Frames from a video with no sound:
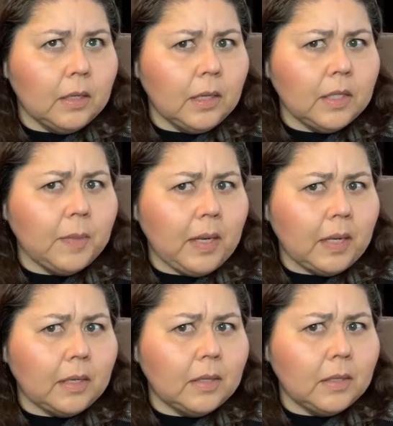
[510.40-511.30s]
that's about
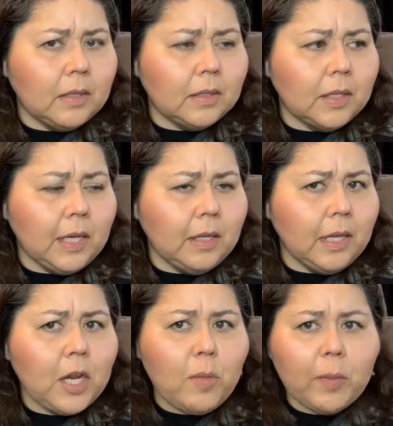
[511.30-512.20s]
it. So they, they
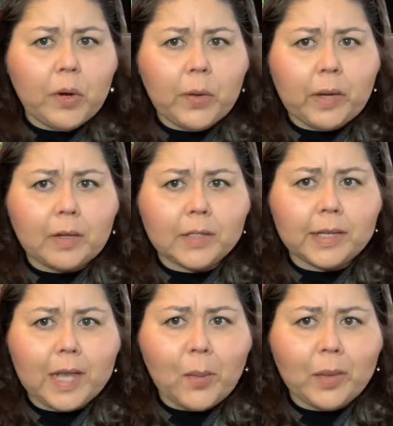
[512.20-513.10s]
know me pretty well. So they
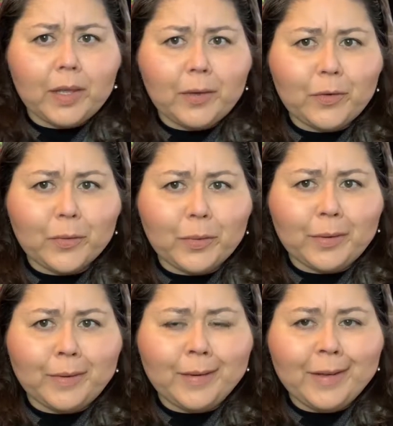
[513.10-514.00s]
get me the
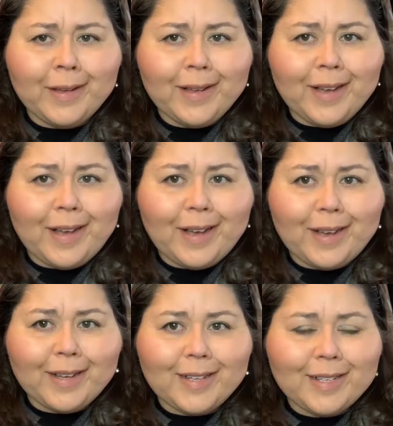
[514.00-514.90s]
usual
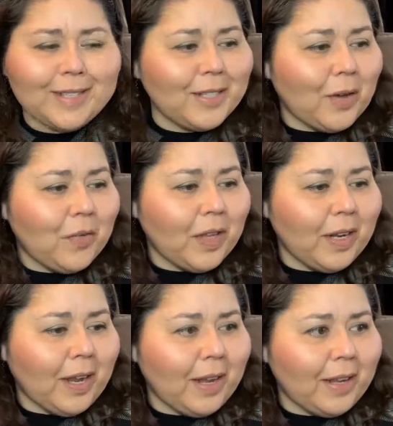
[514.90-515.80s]
uh, stuff that
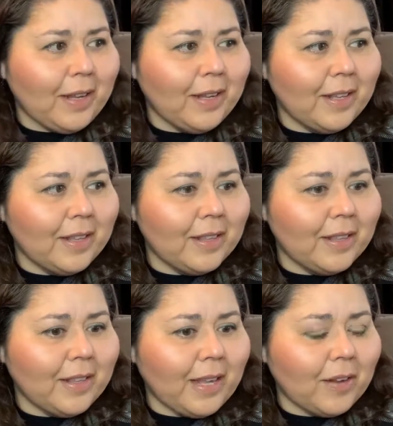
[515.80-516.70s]
I
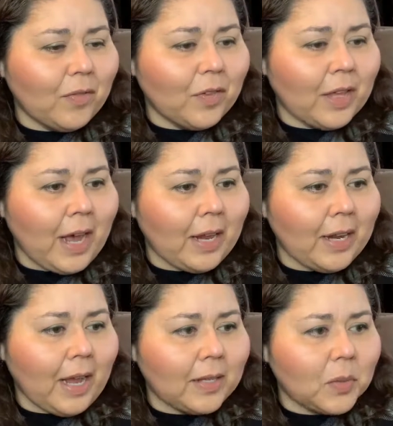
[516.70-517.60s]
like for that
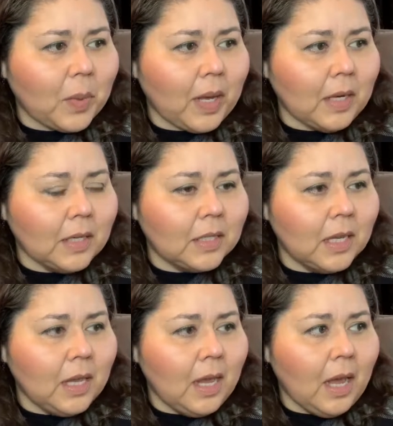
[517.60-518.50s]
aspect.
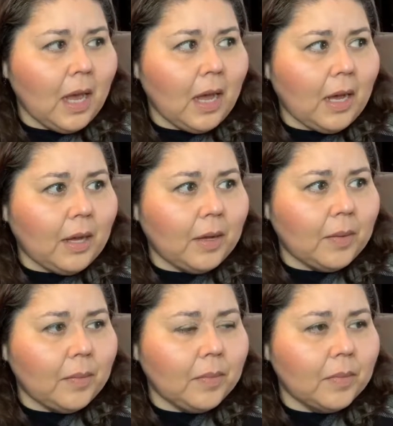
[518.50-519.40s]

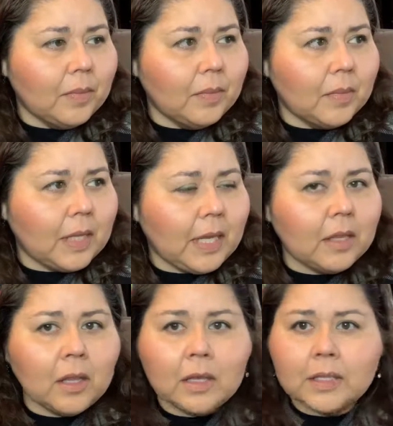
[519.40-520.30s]
Um, the
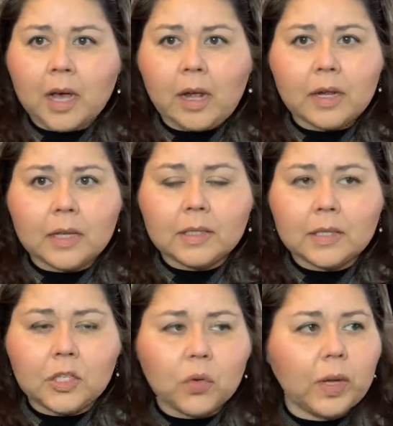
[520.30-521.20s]
in-laws got us
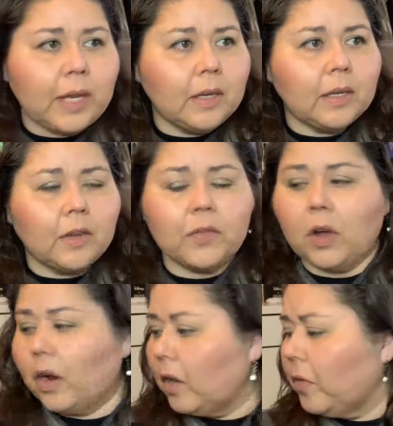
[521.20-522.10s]
a joint gift
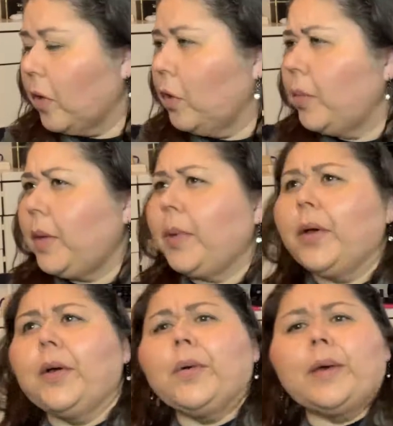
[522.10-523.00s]
card for Home
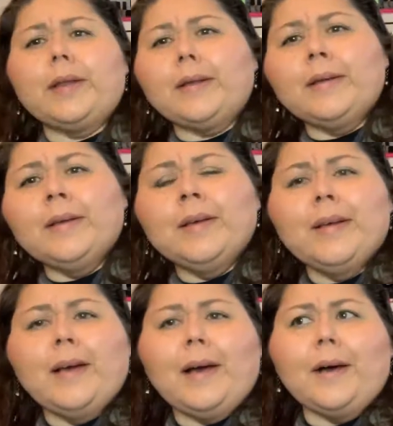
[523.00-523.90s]
Depot and
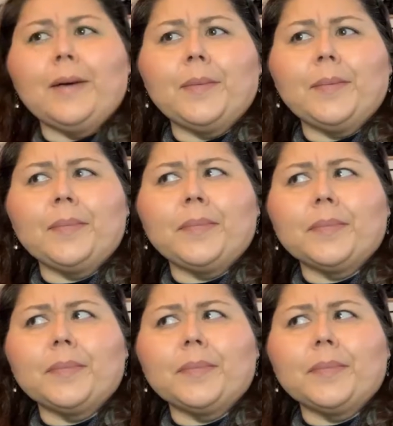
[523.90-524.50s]
um,